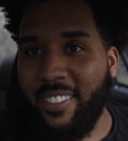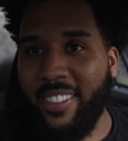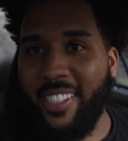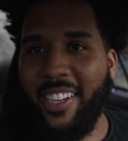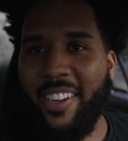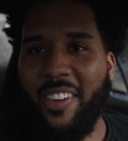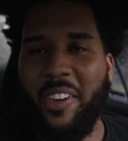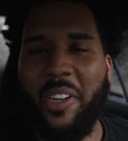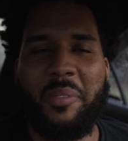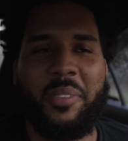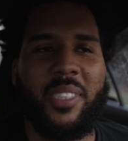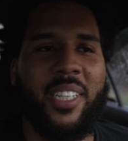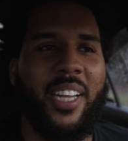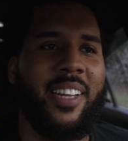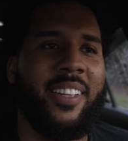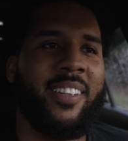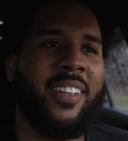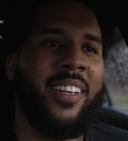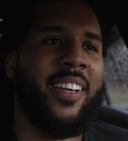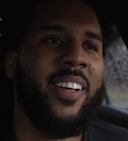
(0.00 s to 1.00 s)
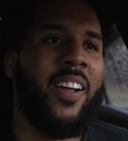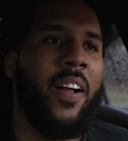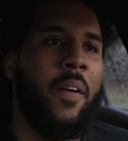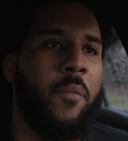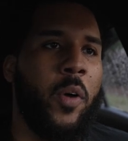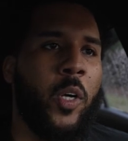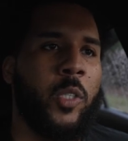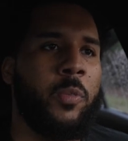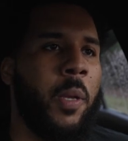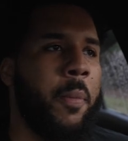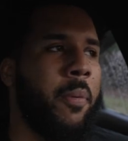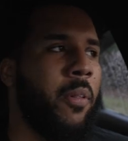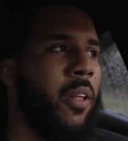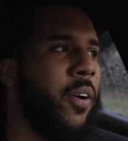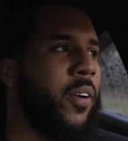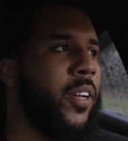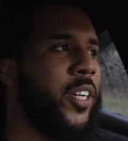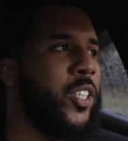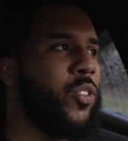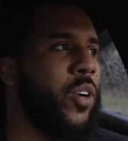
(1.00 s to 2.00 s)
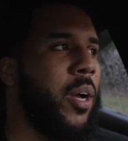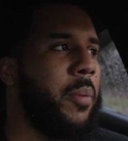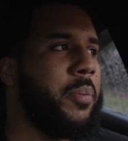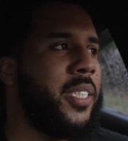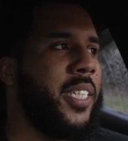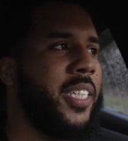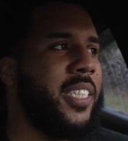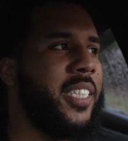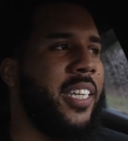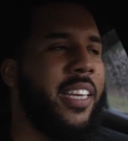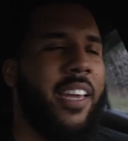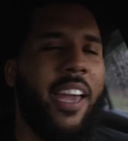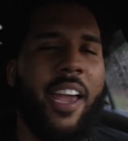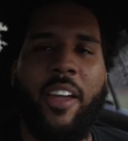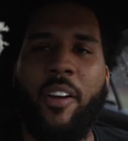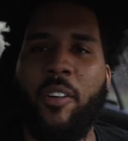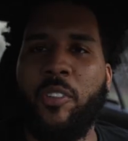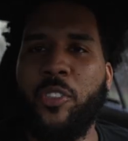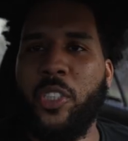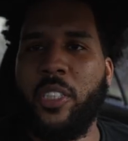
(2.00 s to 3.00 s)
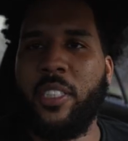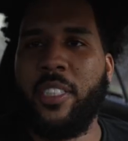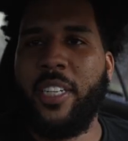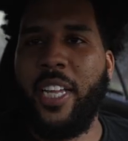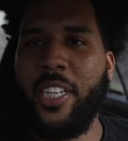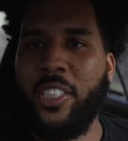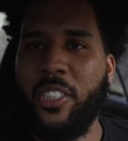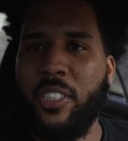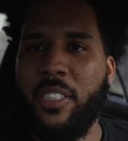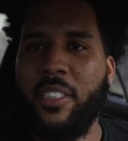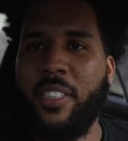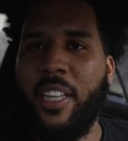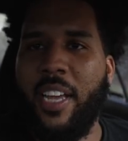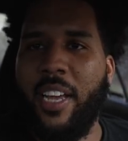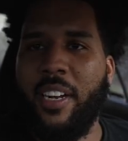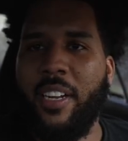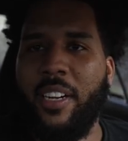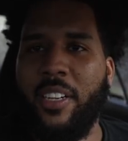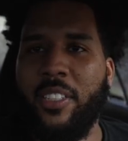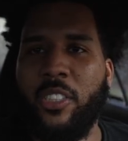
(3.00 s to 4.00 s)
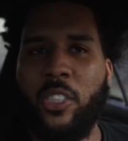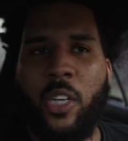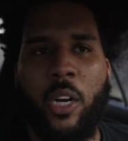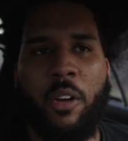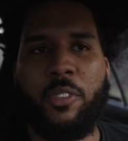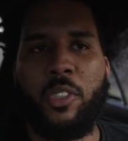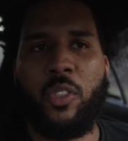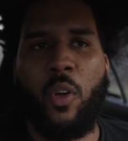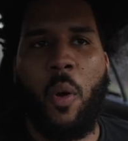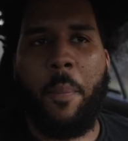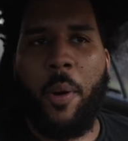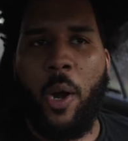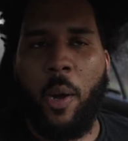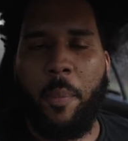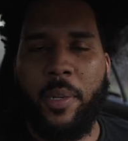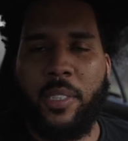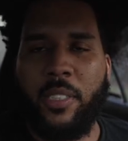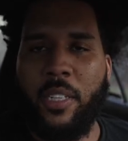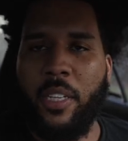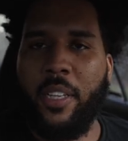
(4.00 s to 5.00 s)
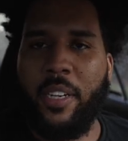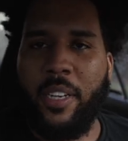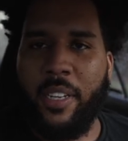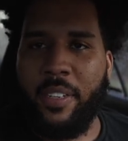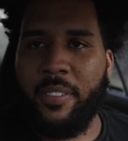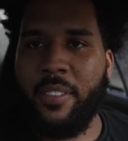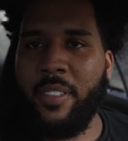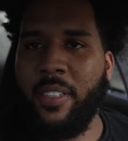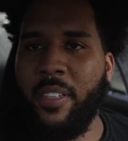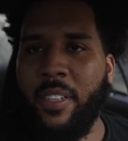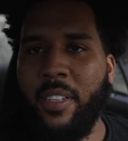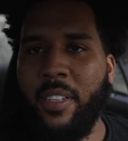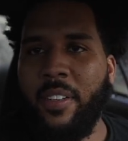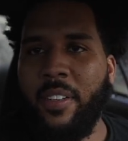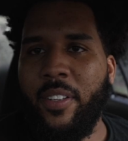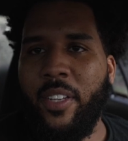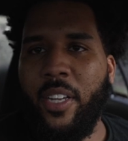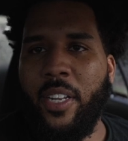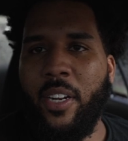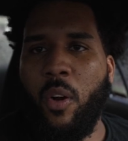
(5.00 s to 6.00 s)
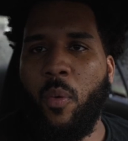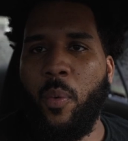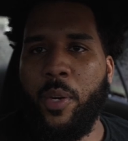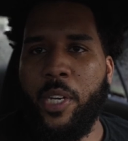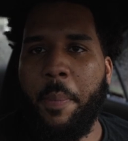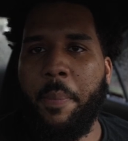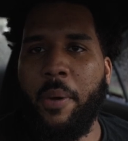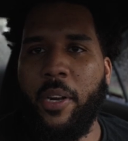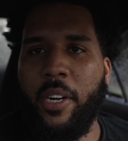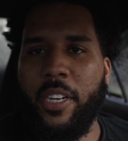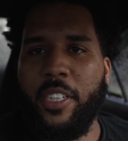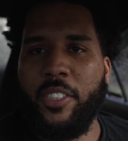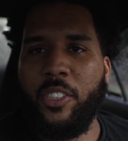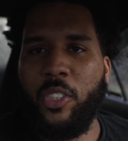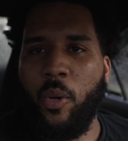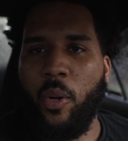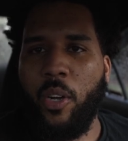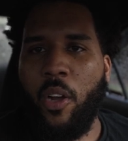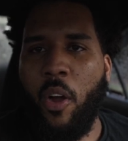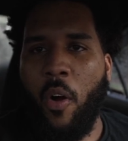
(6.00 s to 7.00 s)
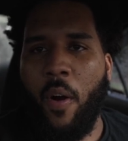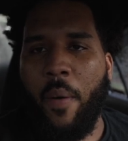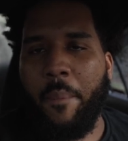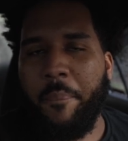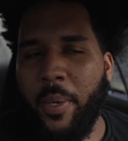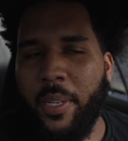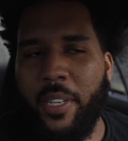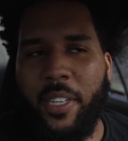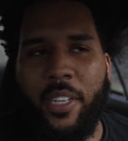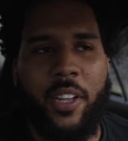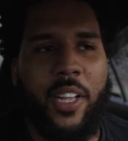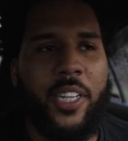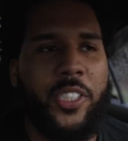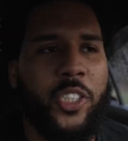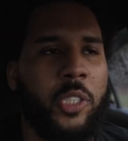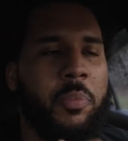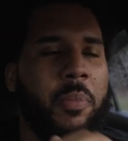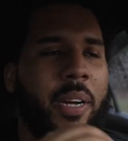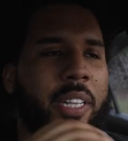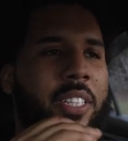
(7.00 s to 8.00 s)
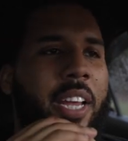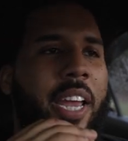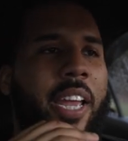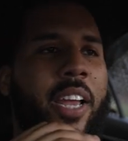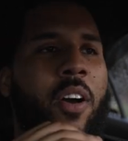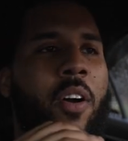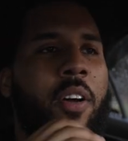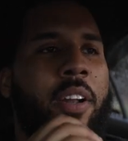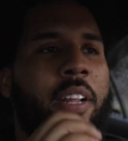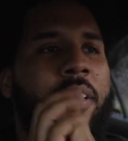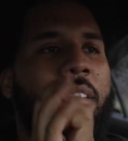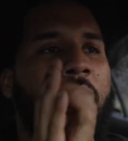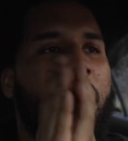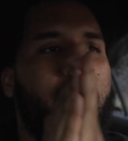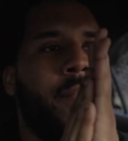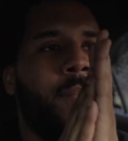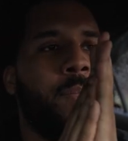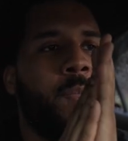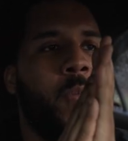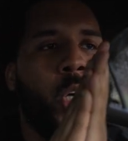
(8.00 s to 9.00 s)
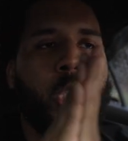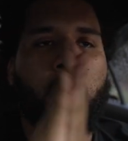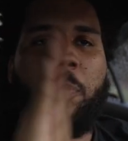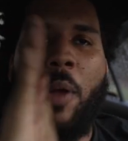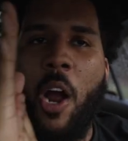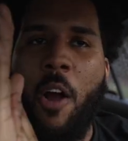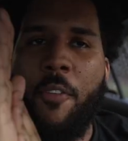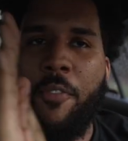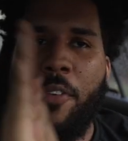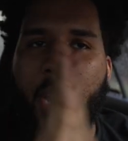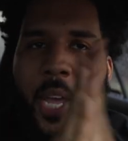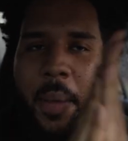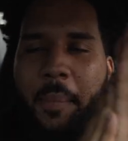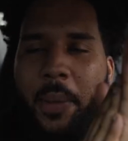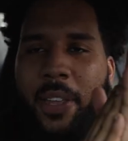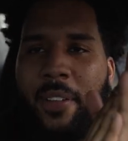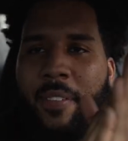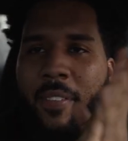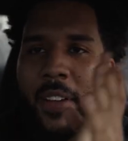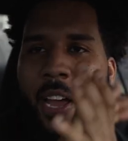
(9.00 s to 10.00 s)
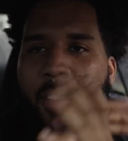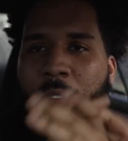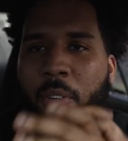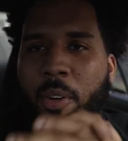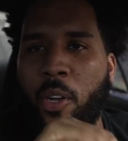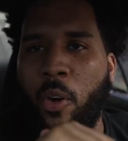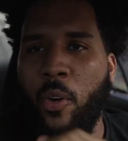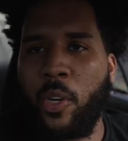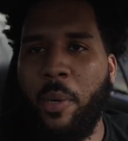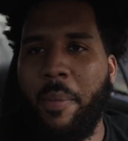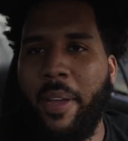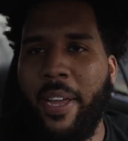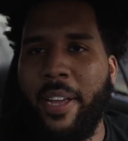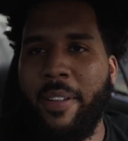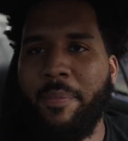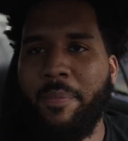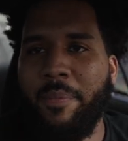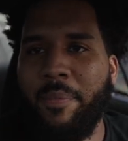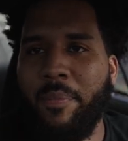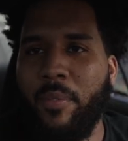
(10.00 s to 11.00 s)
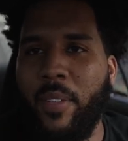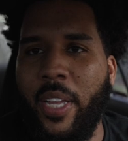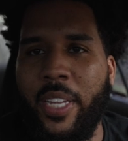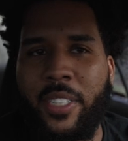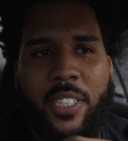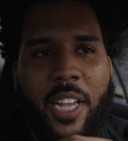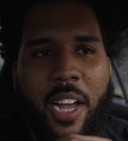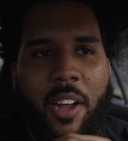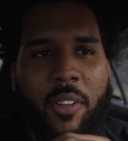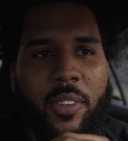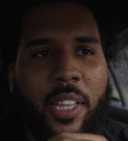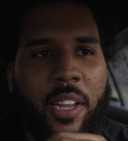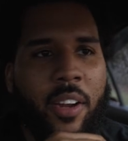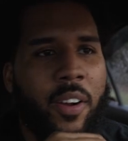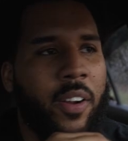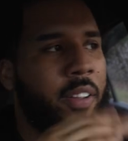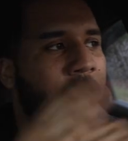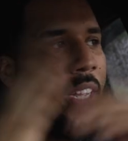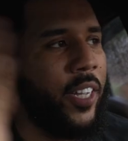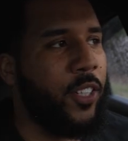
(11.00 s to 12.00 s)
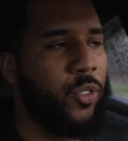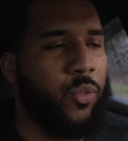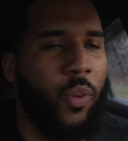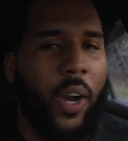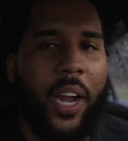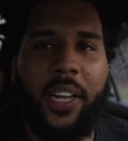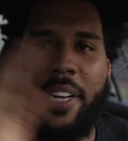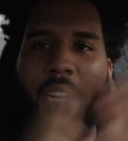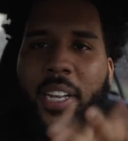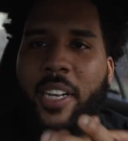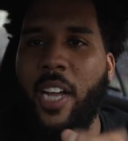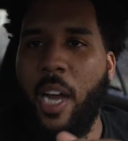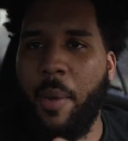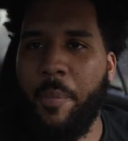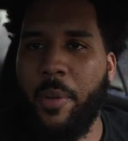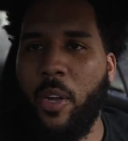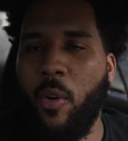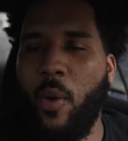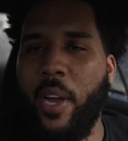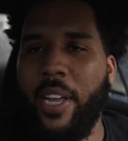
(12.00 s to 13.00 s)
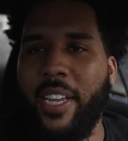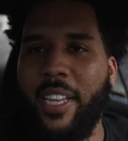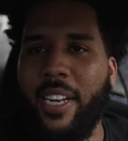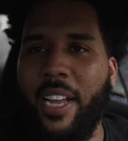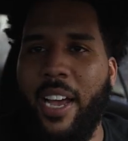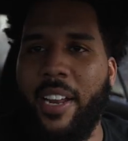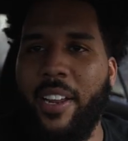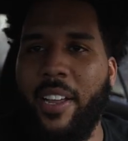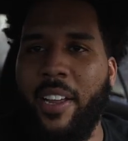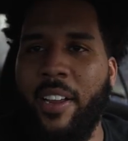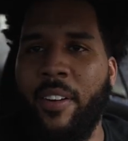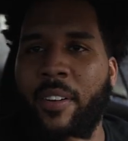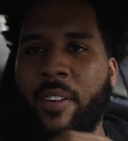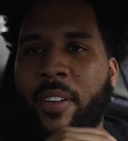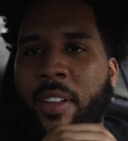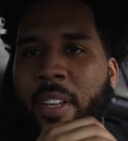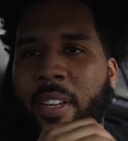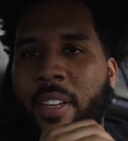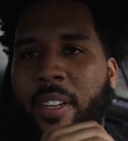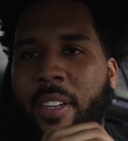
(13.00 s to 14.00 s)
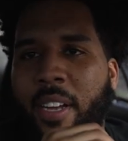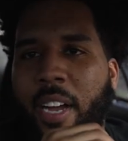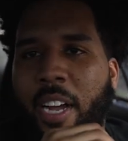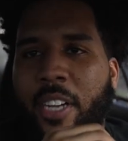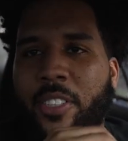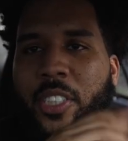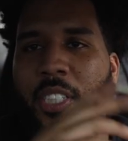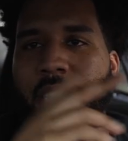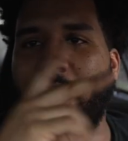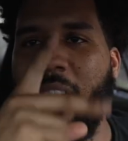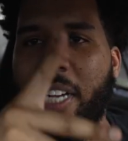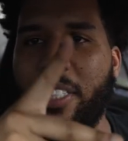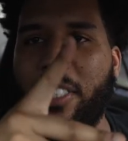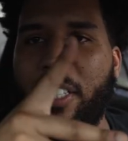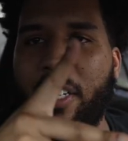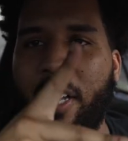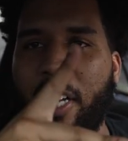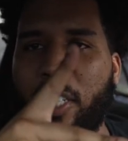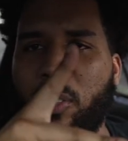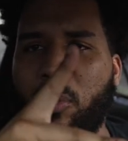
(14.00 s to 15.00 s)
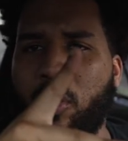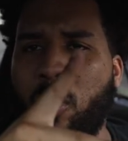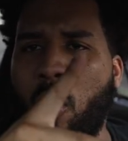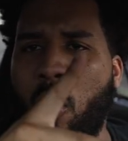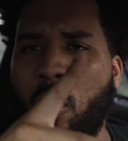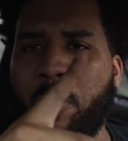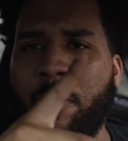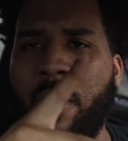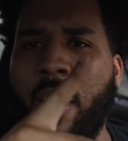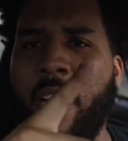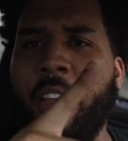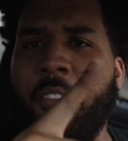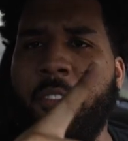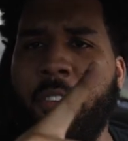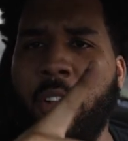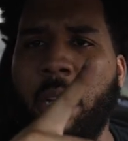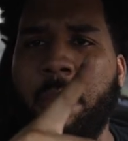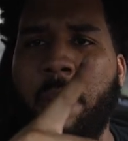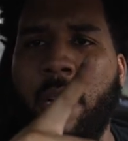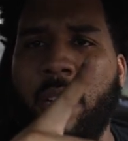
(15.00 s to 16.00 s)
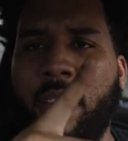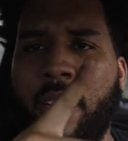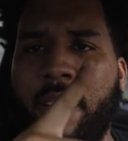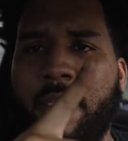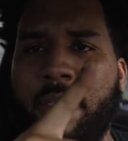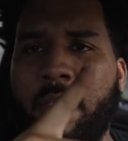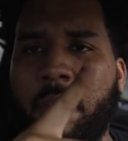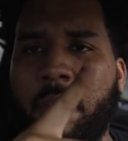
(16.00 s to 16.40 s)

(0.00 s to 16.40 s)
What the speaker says: You know what I'm saying? Most people aren't going to drop $60,000 on just an engine that serves no purpose other than, you know, when you put it into a car. But, you know, that's just my take on it. Most powerful Hemi ever known to man. It's out there. It's raining. I'm going to go ahead and get out of here. I'll see you guys in the next one. Talk to me. How do you feel about that?